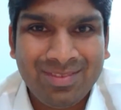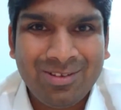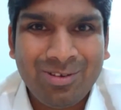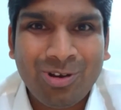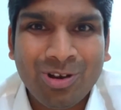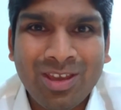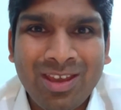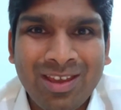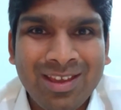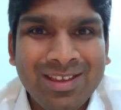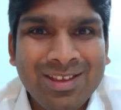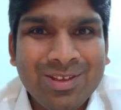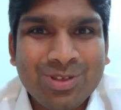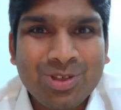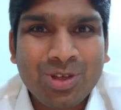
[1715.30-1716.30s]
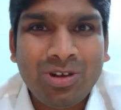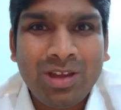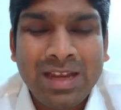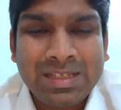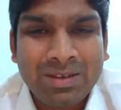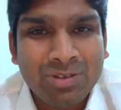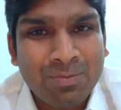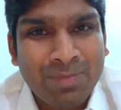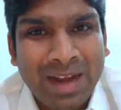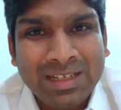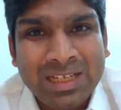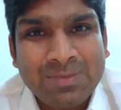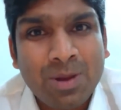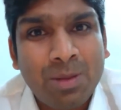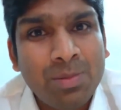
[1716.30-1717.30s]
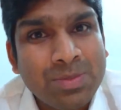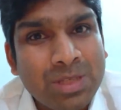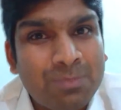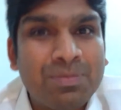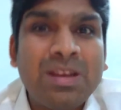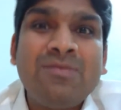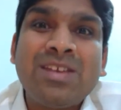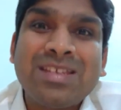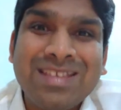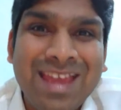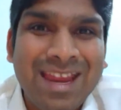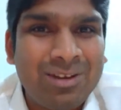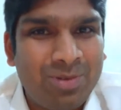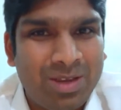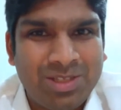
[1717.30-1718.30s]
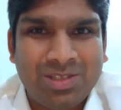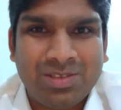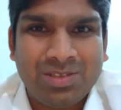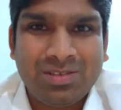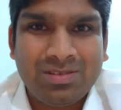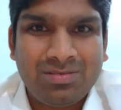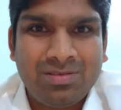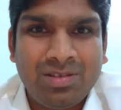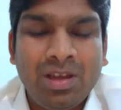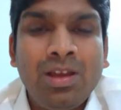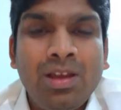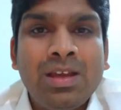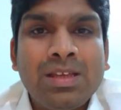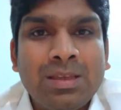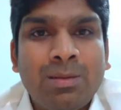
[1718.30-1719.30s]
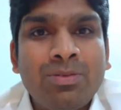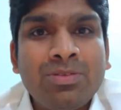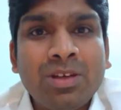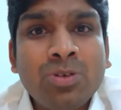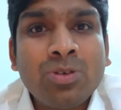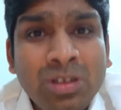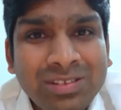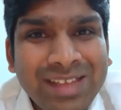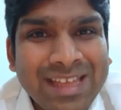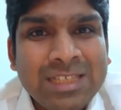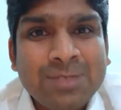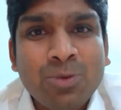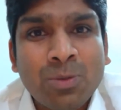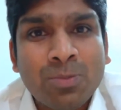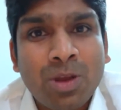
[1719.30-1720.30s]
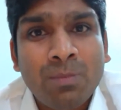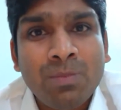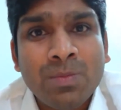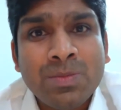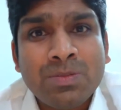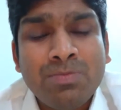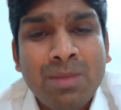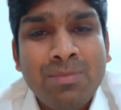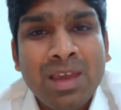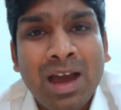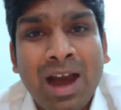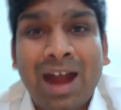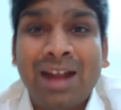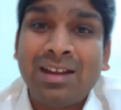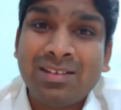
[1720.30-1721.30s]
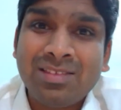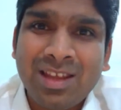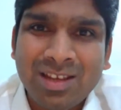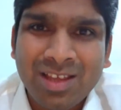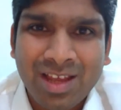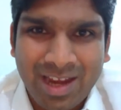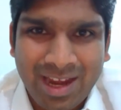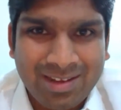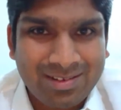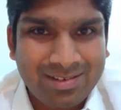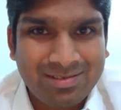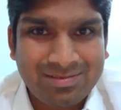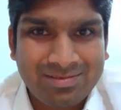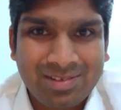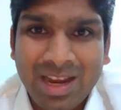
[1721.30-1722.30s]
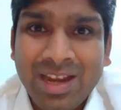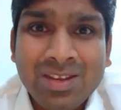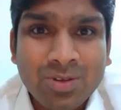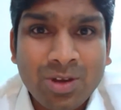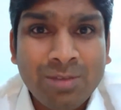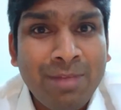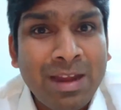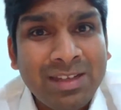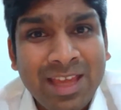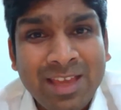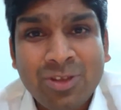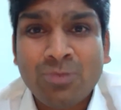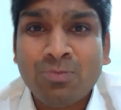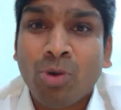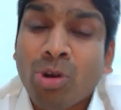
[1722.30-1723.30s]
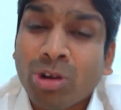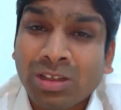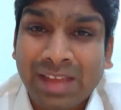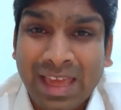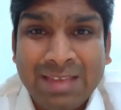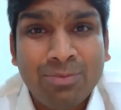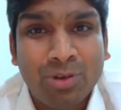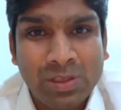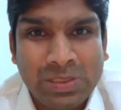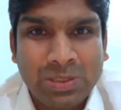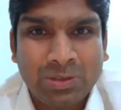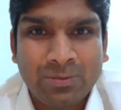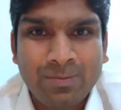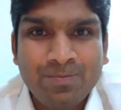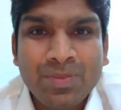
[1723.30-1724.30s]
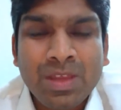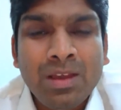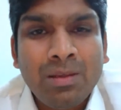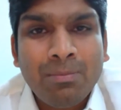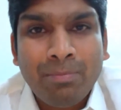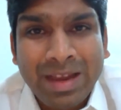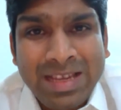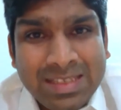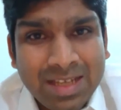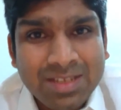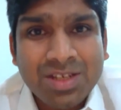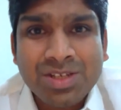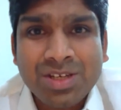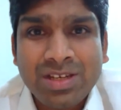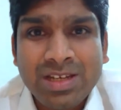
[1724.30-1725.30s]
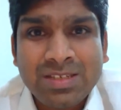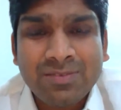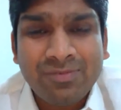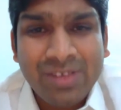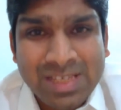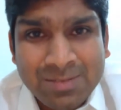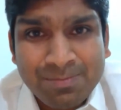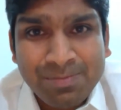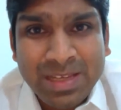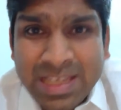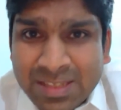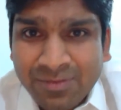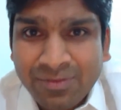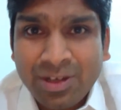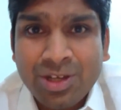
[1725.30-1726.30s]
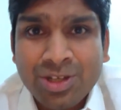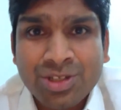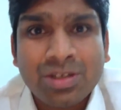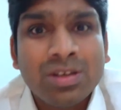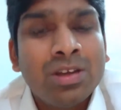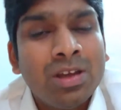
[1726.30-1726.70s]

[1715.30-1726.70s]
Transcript: Okay, so, and some of the practice problems are previous GATE questions. Some of the good textbook problems may be harder than GREAT, right? So it might take you more time also. My suggestion is first, please finish